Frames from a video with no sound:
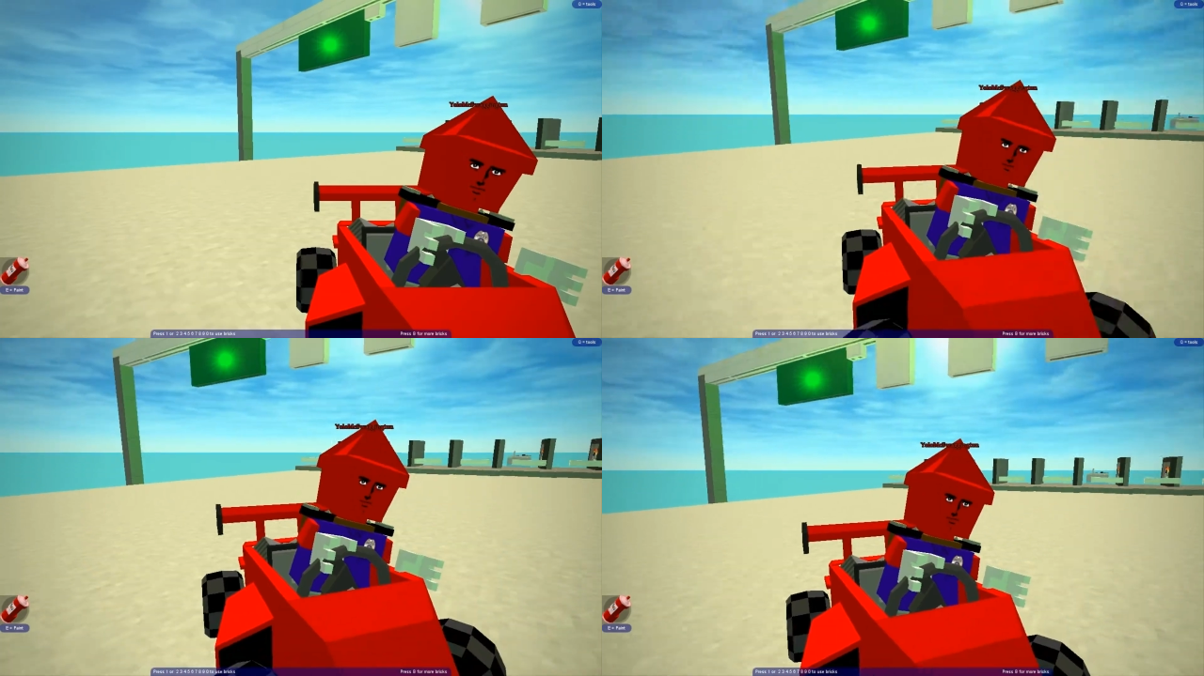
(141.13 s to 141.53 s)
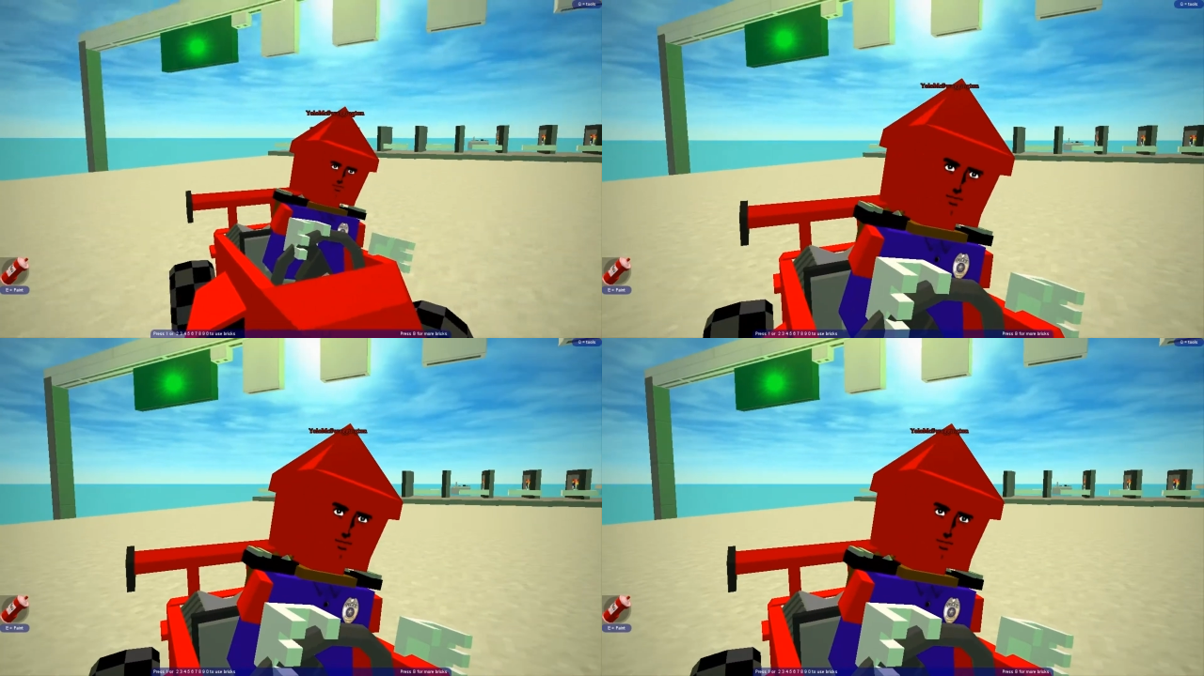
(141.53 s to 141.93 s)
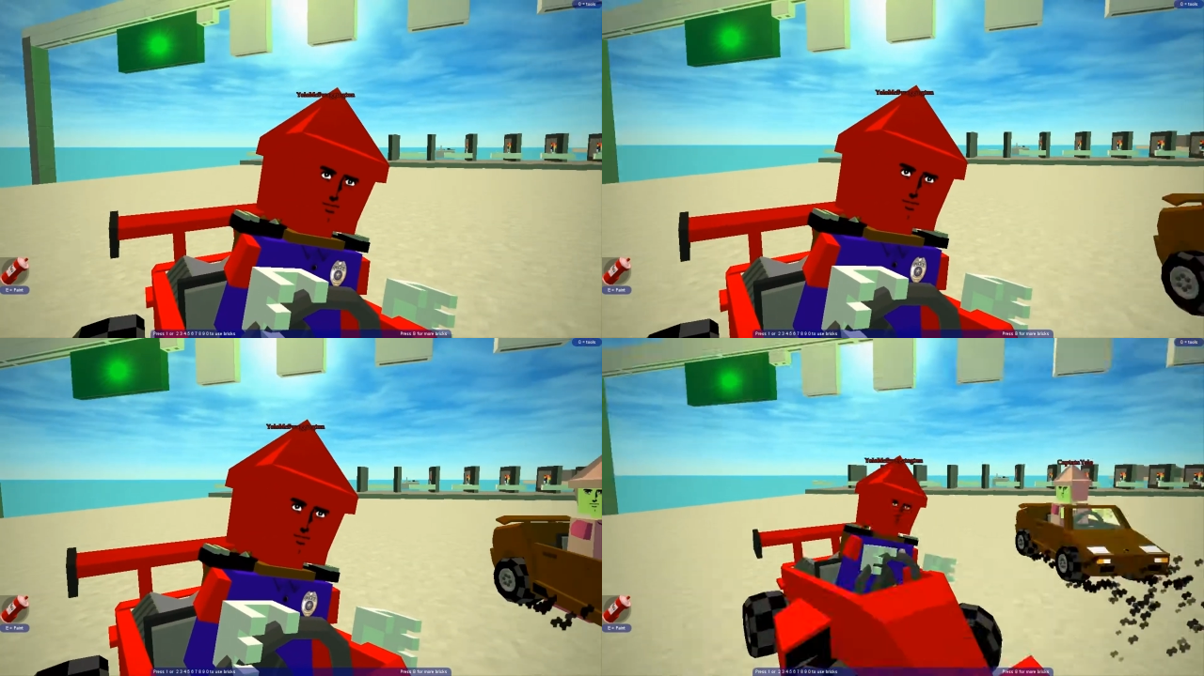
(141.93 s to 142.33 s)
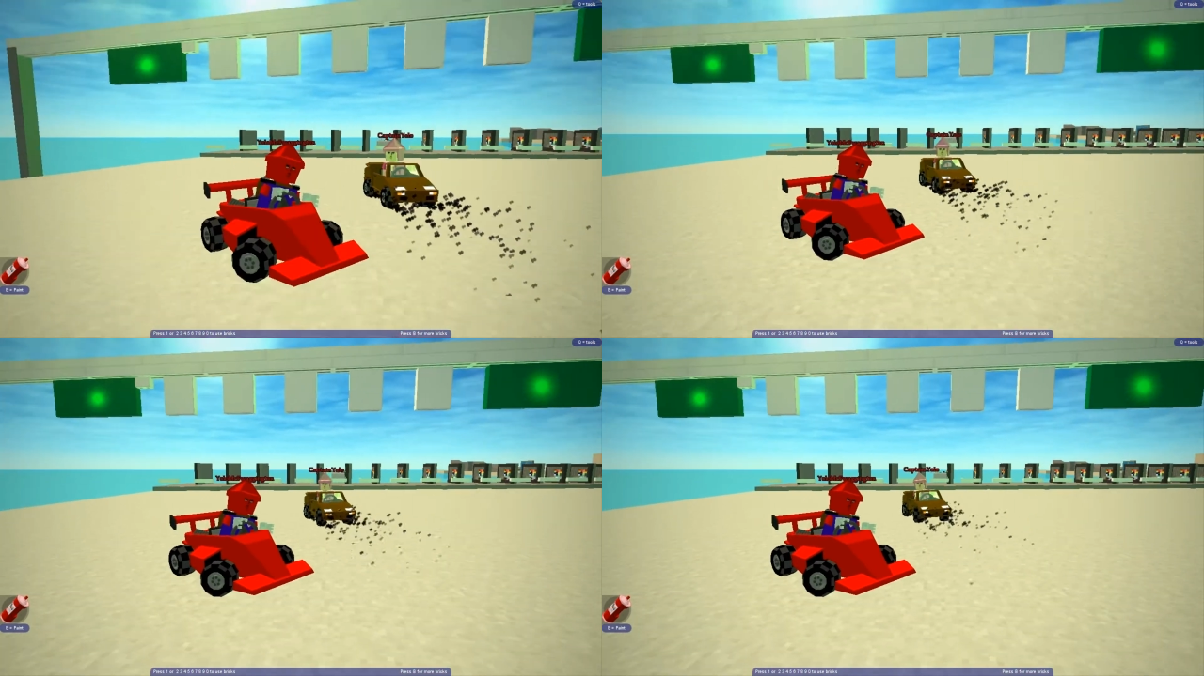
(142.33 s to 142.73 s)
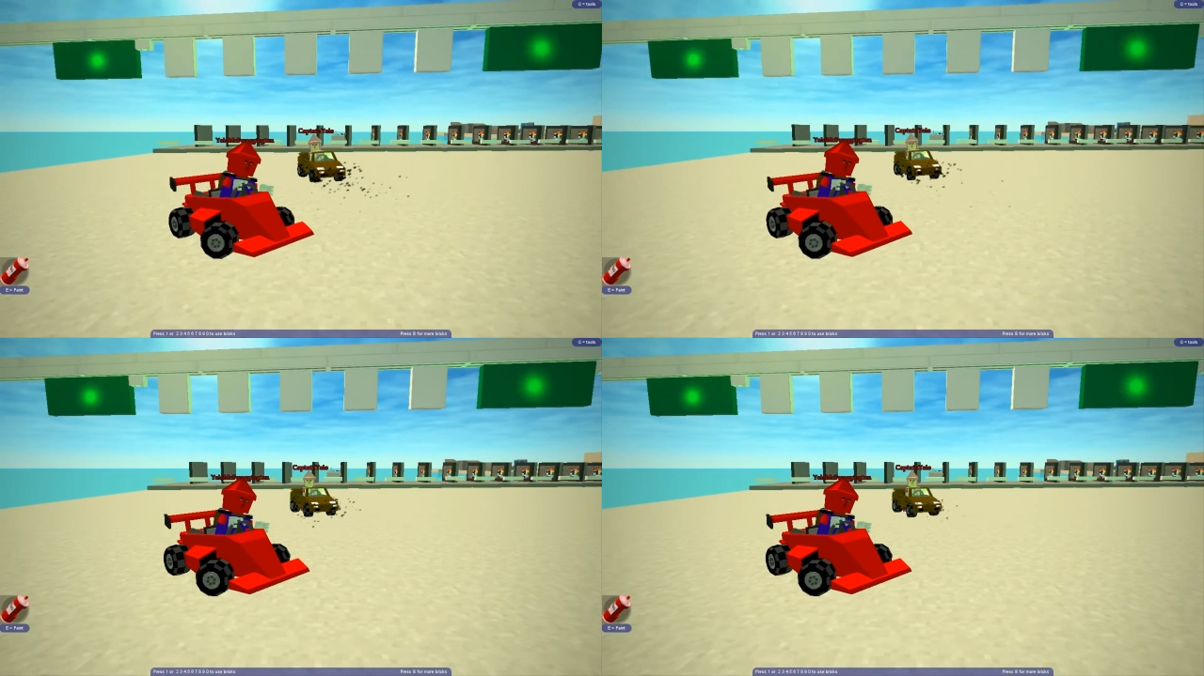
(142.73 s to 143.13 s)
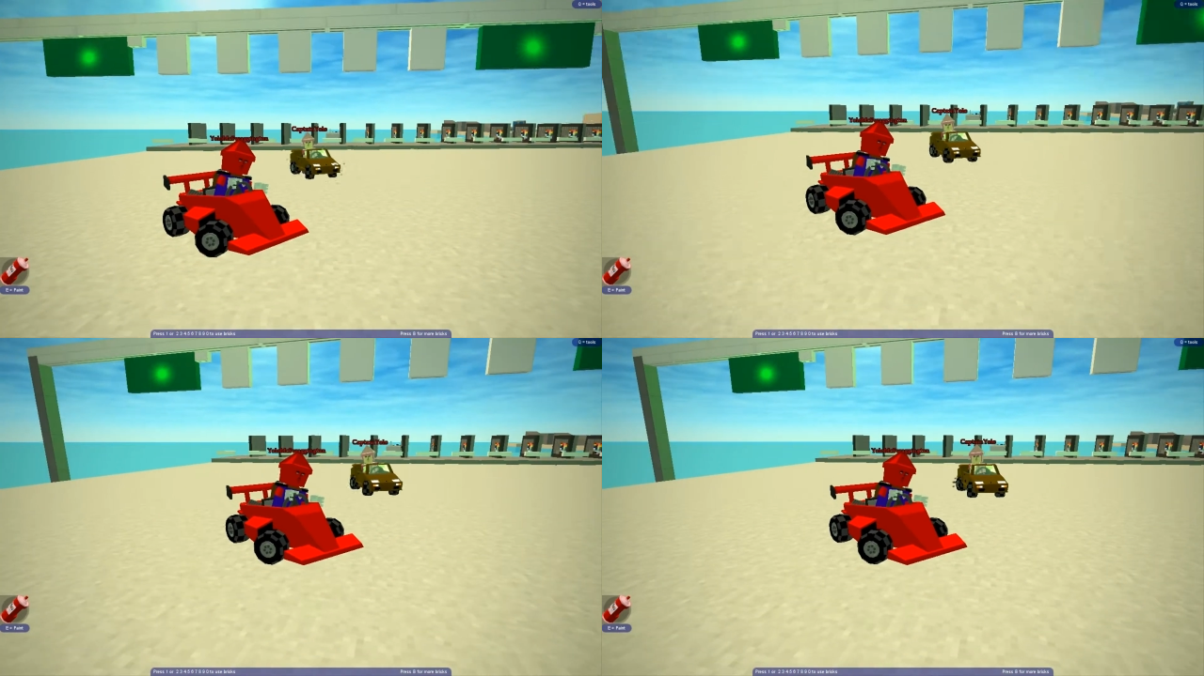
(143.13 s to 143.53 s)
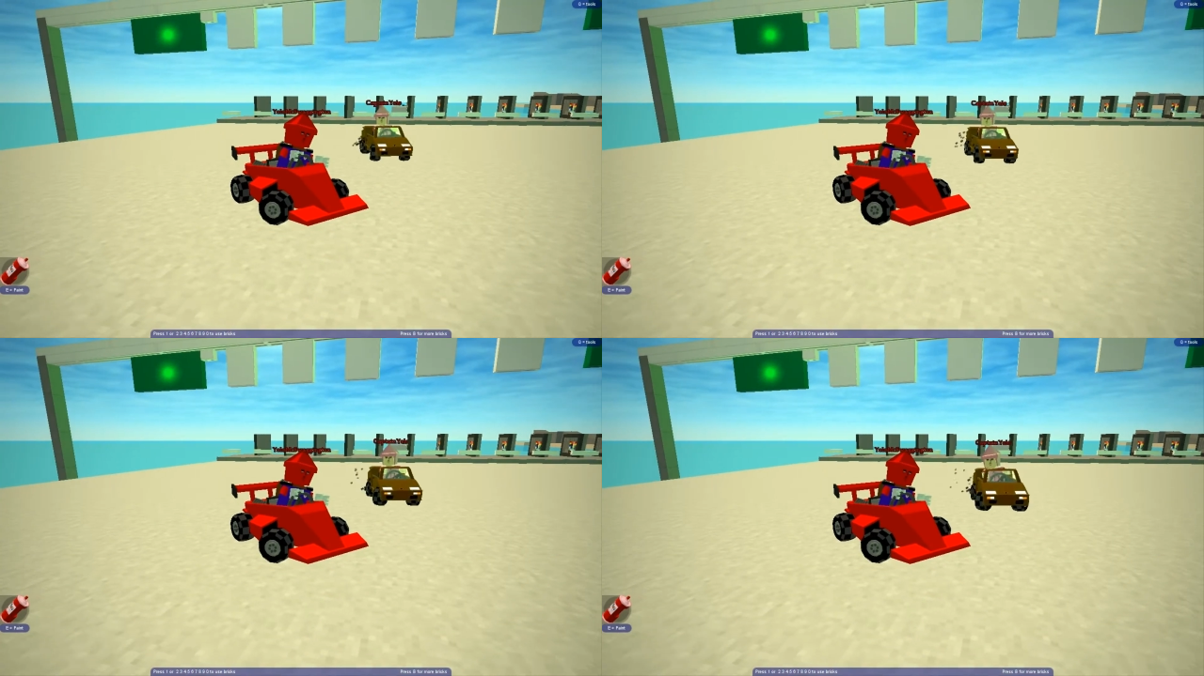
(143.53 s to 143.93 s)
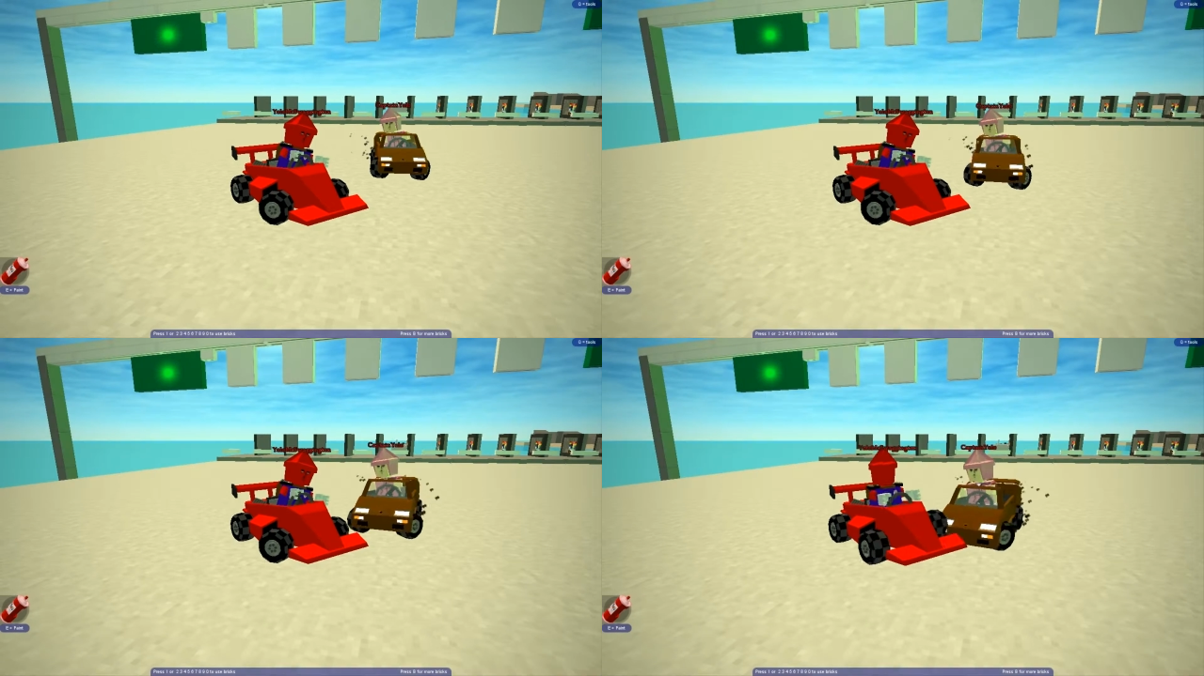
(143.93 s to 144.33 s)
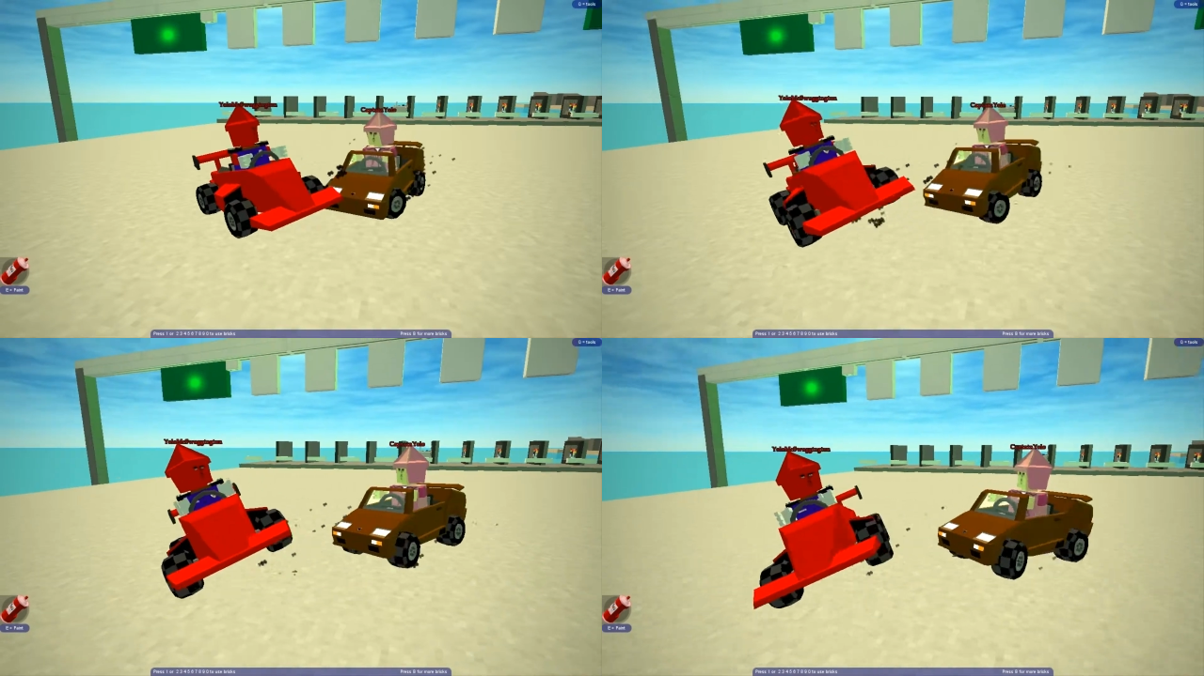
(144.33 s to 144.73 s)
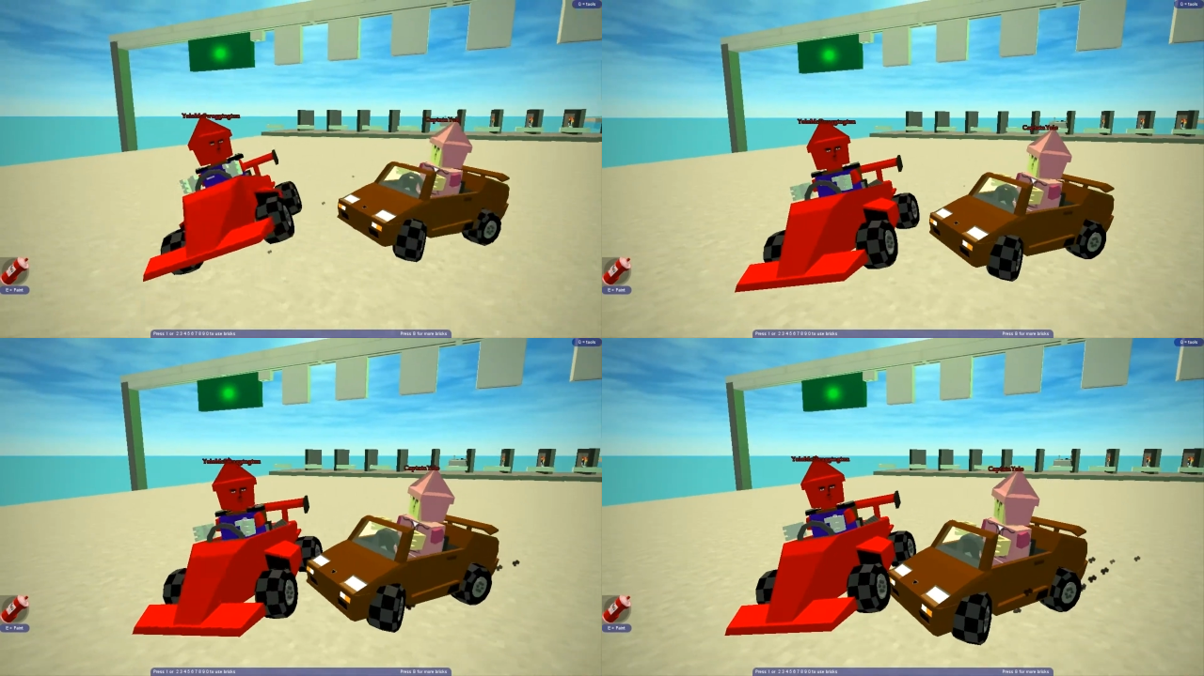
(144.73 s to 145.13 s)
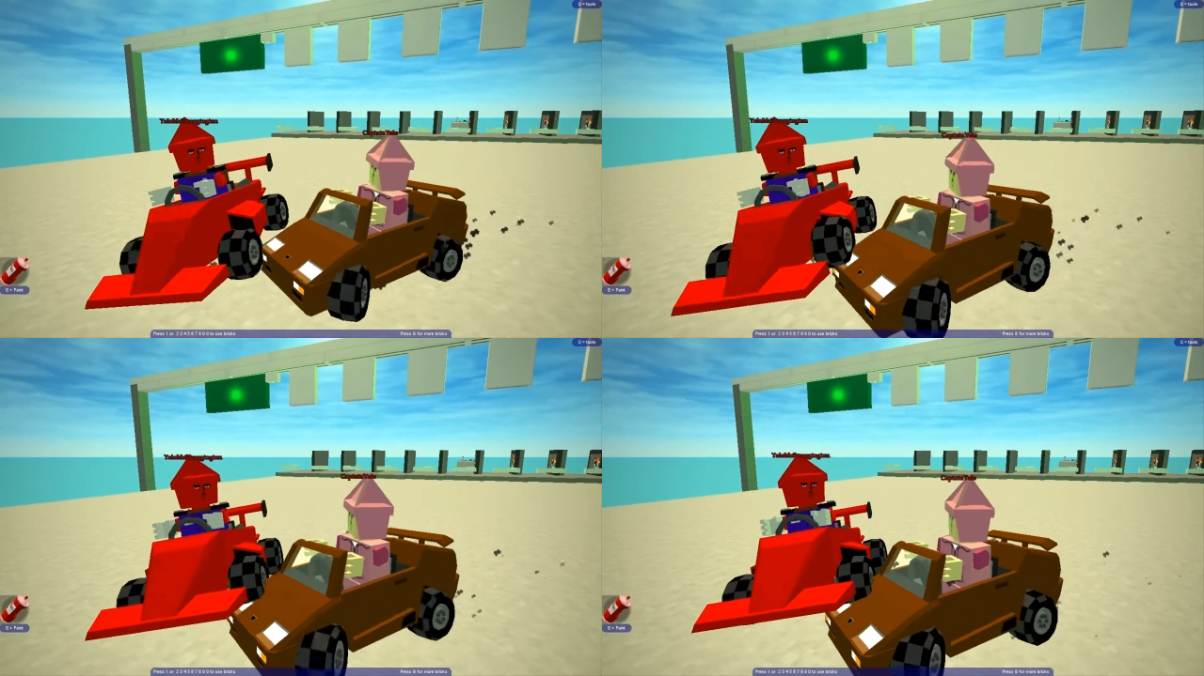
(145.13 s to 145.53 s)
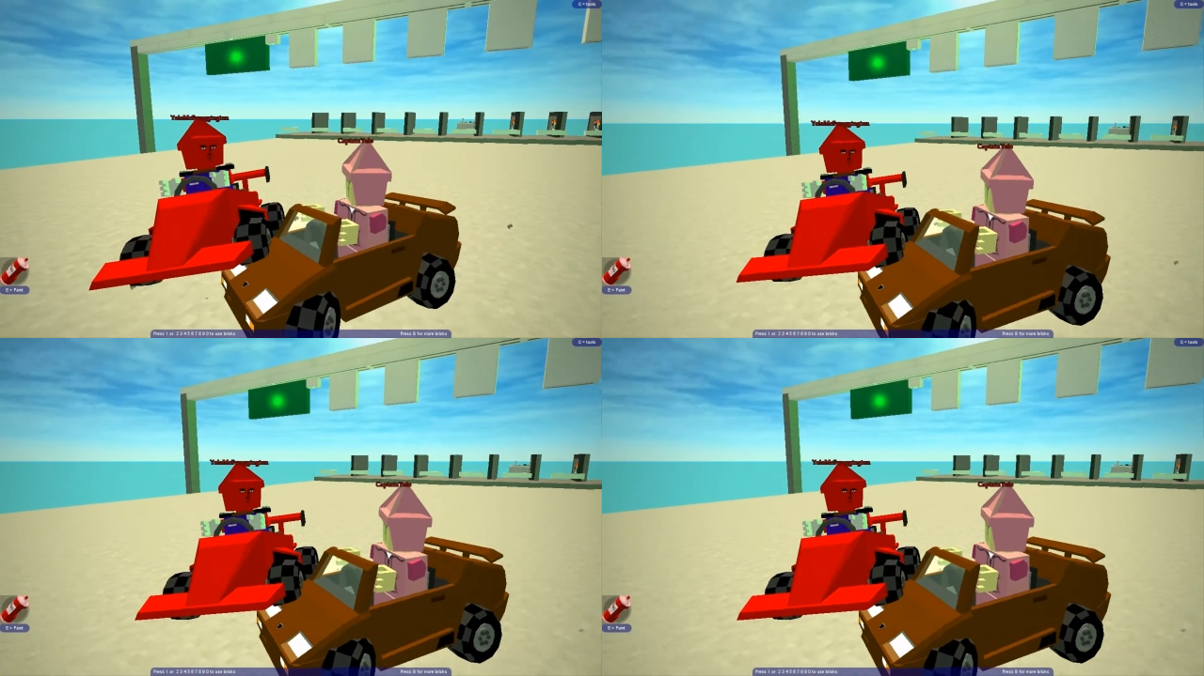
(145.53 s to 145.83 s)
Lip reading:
No face is visible, so there are no lips to read.